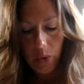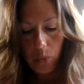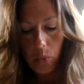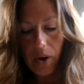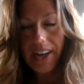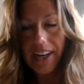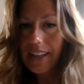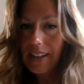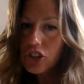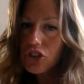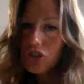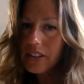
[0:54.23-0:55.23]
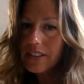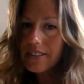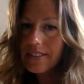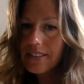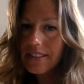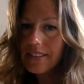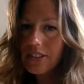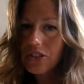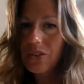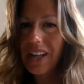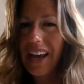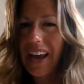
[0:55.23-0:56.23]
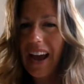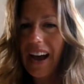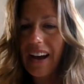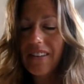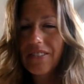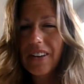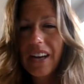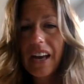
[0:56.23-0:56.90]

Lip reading: what interests do they have,